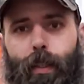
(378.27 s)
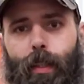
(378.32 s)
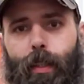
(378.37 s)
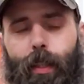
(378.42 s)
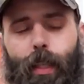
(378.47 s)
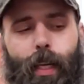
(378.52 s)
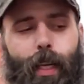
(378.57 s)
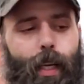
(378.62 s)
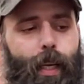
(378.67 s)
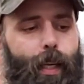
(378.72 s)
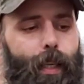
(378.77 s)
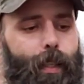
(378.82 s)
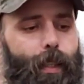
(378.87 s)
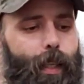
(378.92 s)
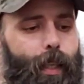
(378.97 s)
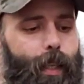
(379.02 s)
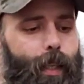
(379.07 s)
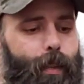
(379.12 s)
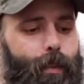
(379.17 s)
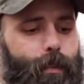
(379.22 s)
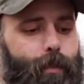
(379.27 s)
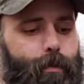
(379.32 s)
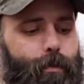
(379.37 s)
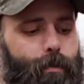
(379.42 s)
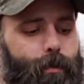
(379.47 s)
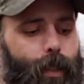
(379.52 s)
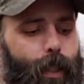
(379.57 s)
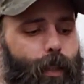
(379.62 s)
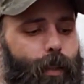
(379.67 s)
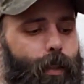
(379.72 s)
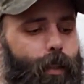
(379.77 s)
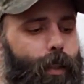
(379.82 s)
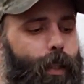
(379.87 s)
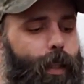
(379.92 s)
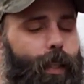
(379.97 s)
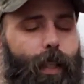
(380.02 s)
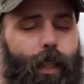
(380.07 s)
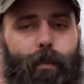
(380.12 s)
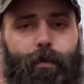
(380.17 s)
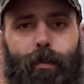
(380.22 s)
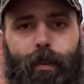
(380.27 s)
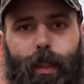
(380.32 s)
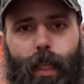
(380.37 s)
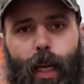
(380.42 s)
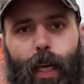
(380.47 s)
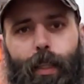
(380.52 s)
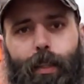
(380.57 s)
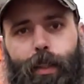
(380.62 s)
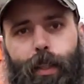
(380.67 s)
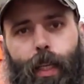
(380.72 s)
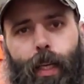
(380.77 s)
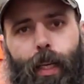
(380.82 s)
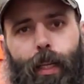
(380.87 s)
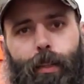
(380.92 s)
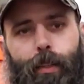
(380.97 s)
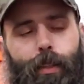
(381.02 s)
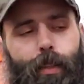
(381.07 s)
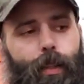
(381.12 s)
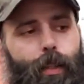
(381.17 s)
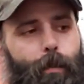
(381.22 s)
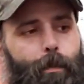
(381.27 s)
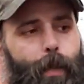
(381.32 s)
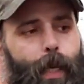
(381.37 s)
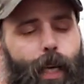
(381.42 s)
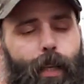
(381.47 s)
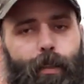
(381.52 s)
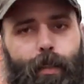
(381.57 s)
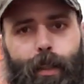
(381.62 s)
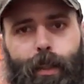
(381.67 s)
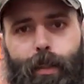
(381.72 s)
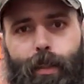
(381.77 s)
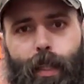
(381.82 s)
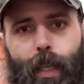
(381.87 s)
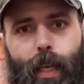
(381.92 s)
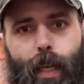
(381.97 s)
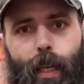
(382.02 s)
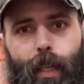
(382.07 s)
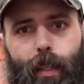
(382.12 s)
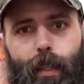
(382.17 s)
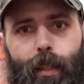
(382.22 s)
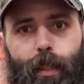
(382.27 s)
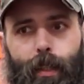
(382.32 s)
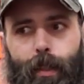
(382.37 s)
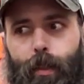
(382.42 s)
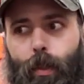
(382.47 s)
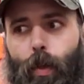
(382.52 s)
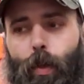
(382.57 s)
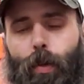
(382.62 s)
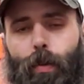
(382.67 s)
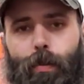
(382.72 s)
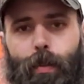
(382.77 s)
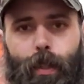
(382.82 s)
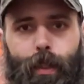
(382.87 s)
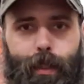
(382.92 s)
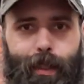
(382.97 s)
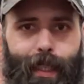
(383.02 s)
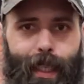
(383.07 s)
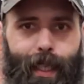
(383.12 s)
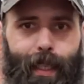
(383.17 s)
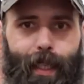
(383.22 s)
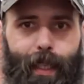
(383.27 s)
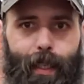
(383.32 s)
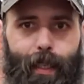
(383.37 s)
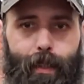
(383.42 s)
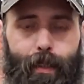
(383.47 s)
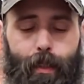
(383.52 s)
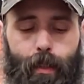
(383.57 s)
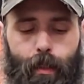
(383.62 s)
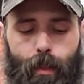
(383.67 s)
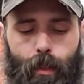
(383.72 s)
and literally they've not changed their battery style in over a decade.